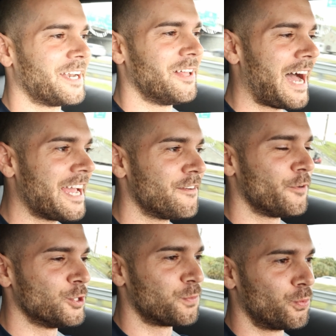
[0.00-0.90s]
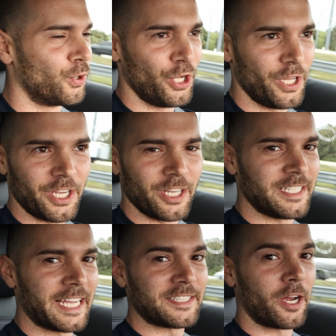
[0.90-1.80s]
gonna lie, it feels really good
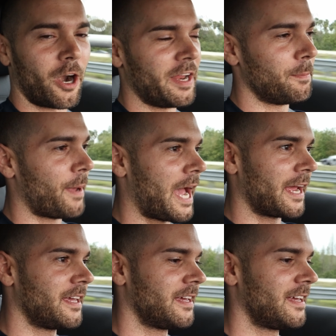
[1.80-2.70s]
to get the R8 back.